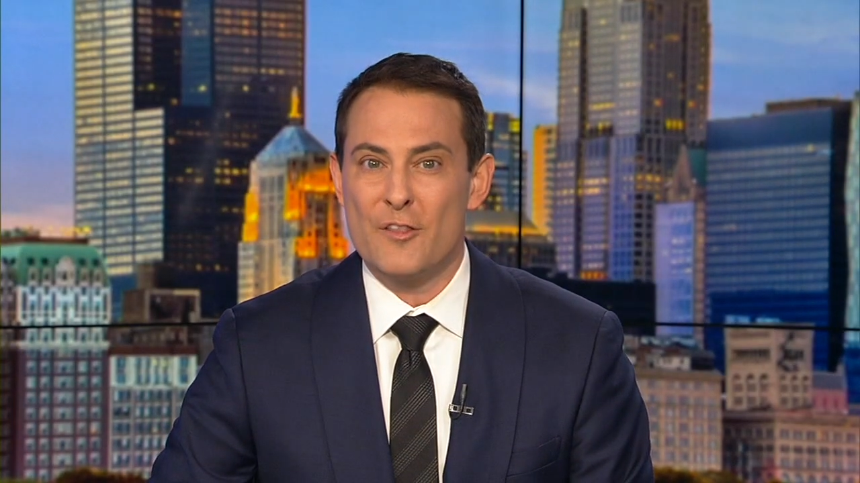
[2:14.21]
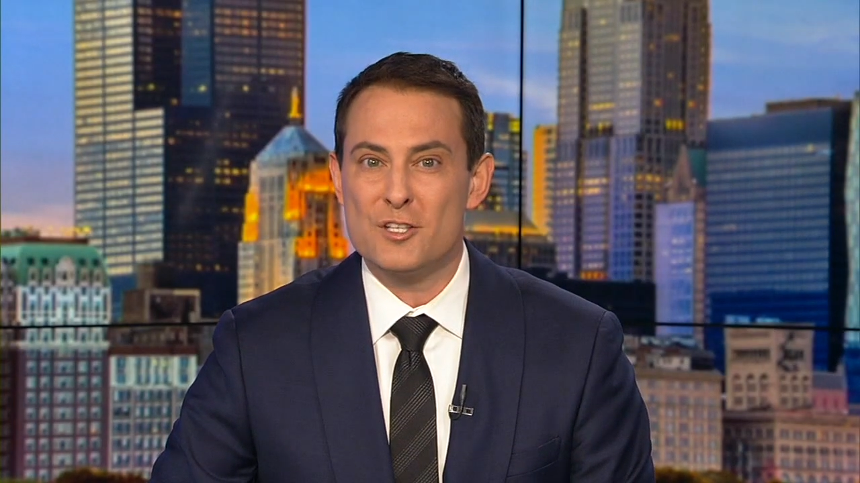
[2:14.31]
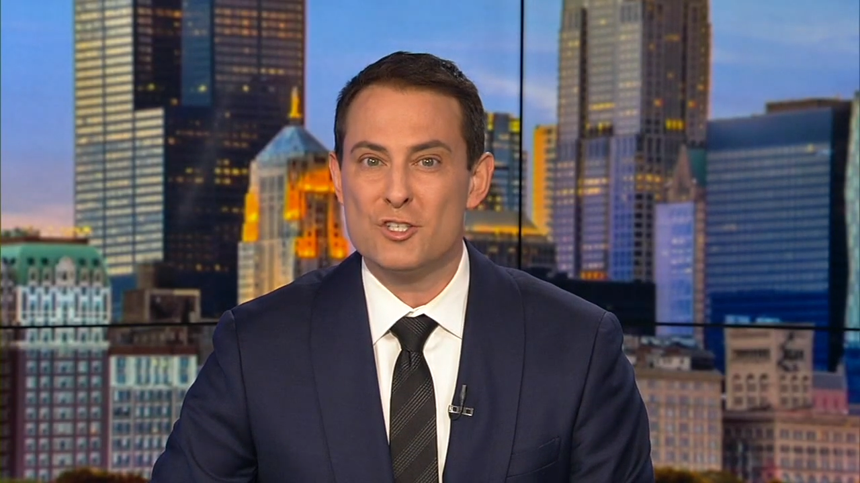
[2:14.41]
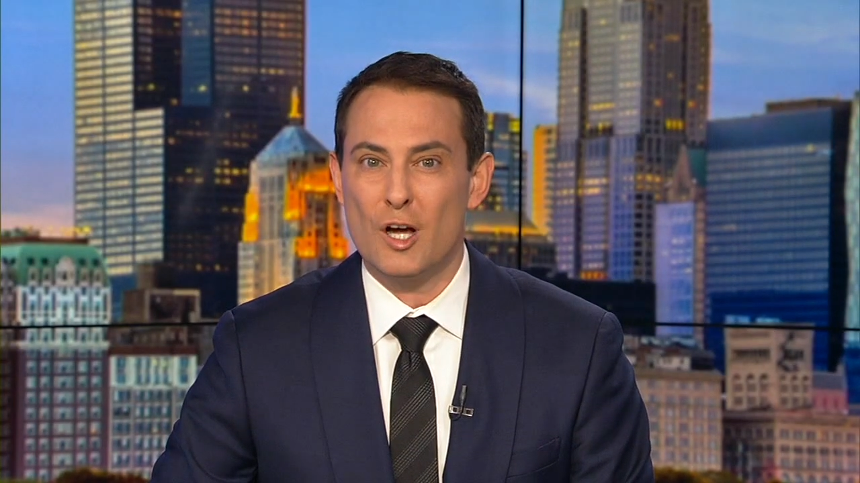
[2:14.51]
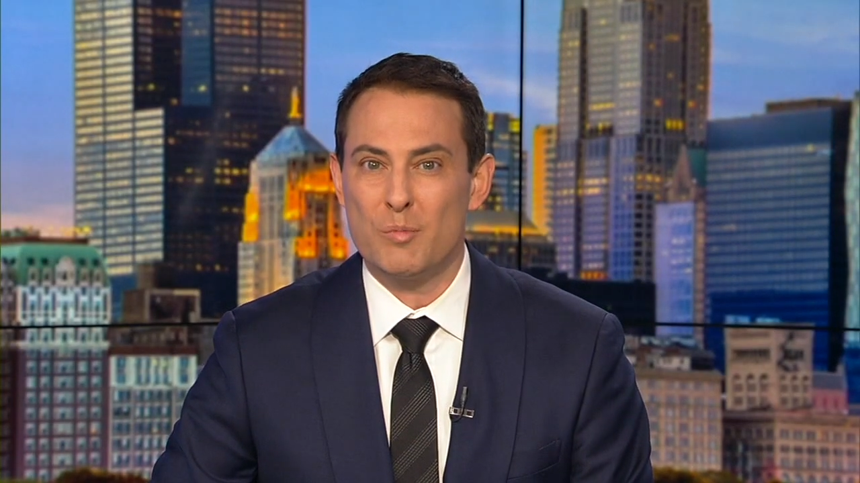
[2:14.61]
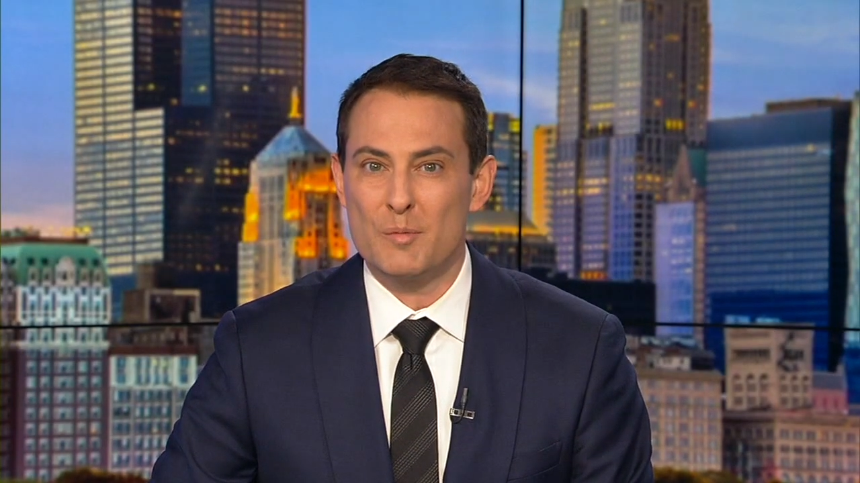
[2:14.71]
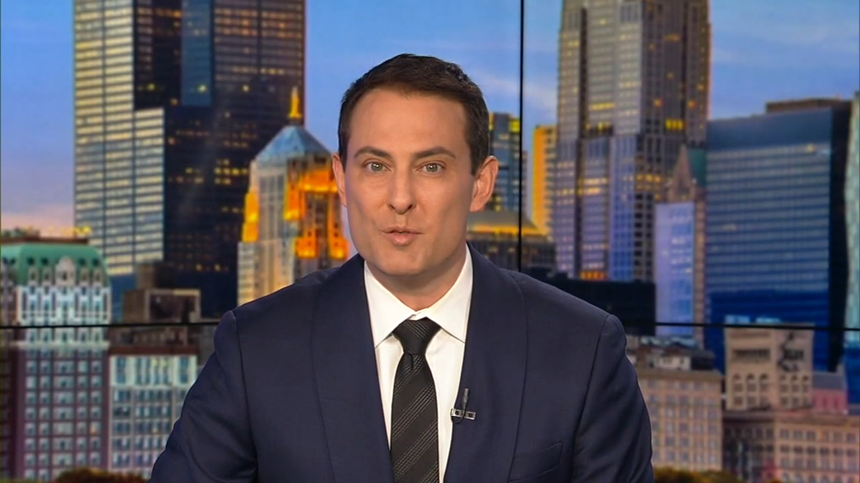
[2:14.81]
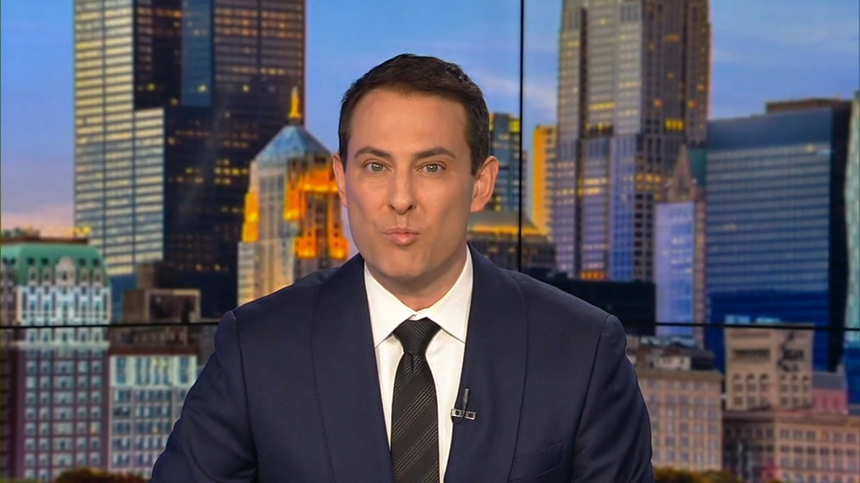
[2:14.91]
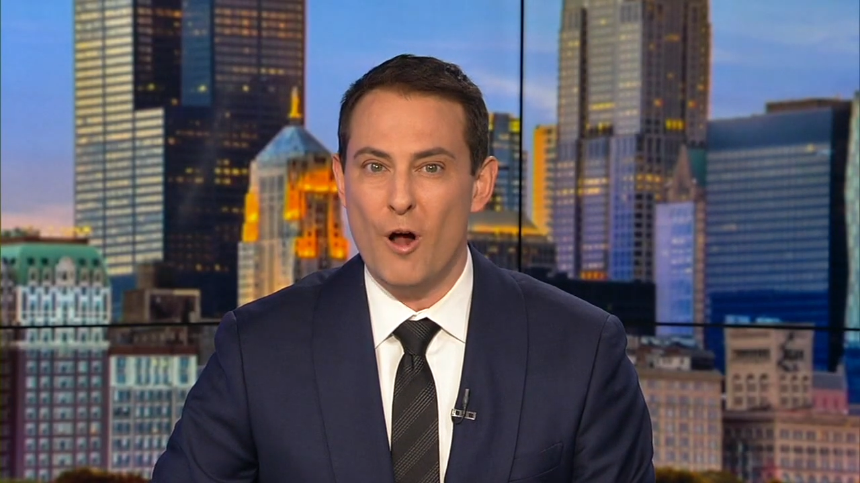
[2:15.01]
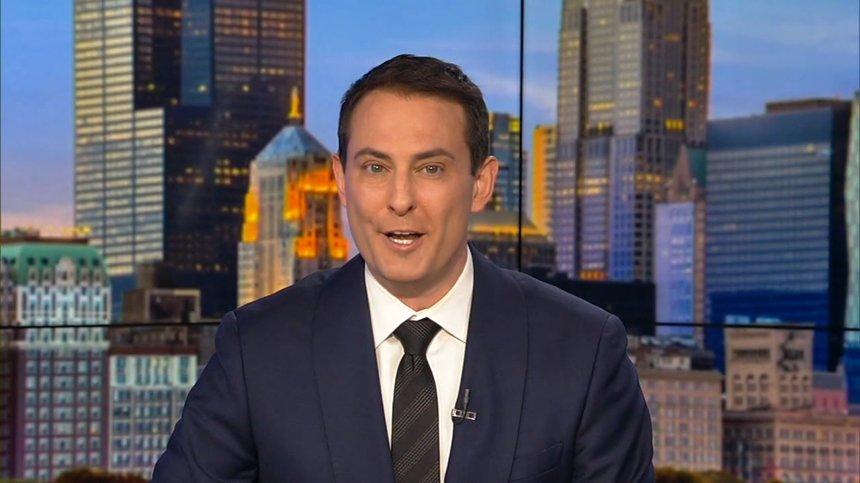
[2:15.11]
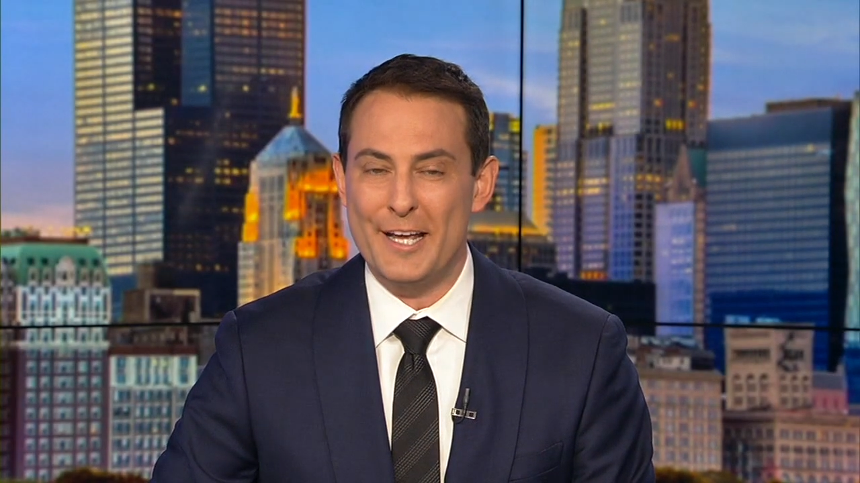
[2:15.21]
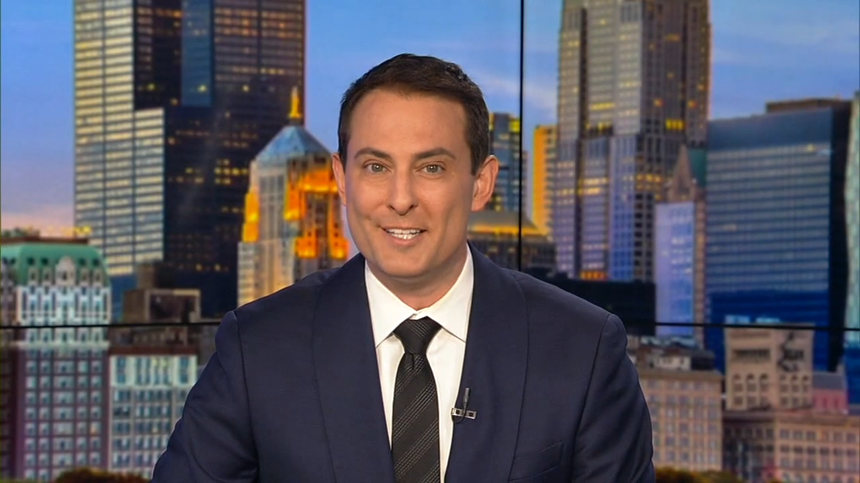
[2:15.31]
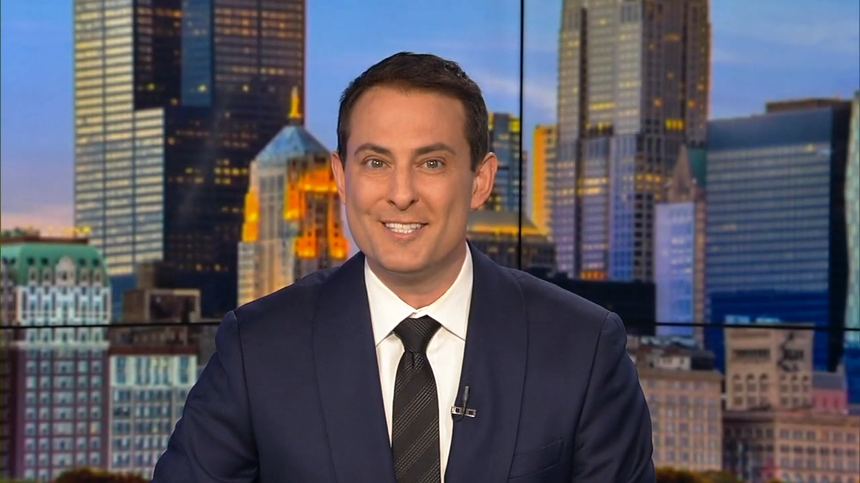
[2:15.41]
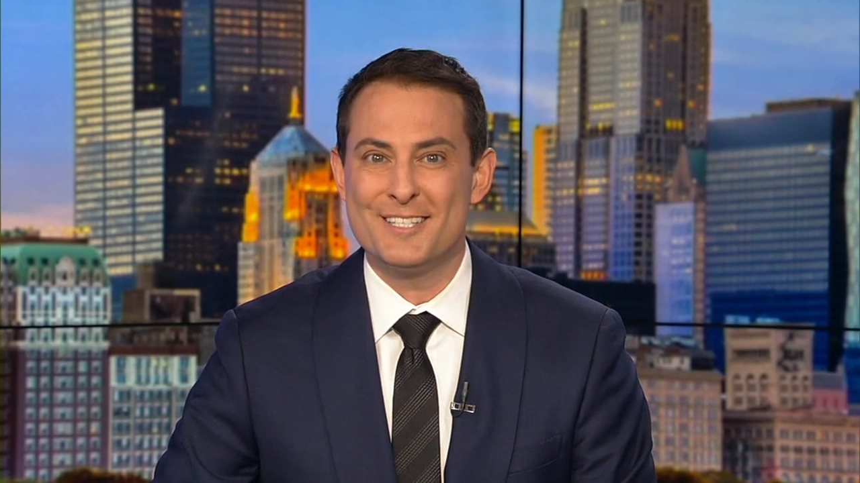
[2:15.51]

the suburbs brought in